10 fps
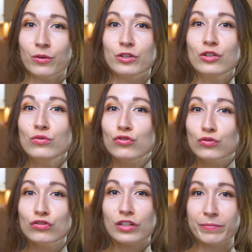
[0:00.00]
When you
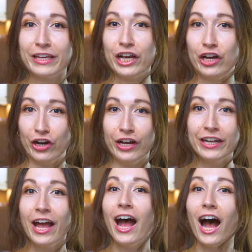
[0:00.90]
do something
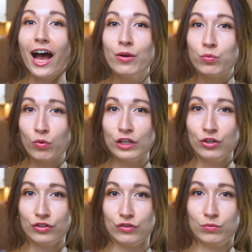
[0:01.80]
good, I want
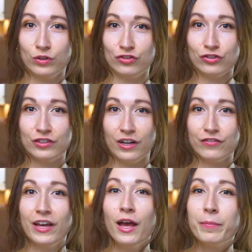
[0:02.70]
you to reward
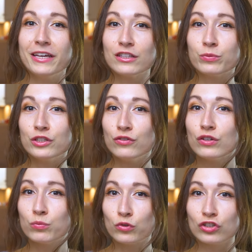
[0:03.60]
yourself, because when
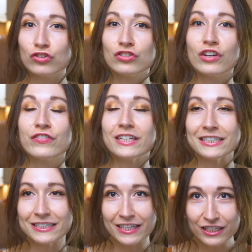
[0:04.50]
you reward yourself, it
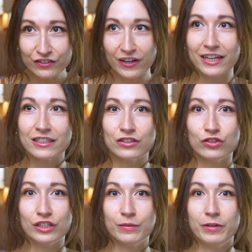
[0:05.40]
incentivizes you
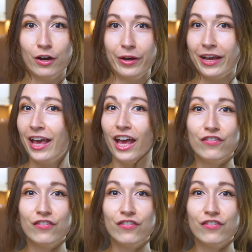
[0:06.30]
to keep going.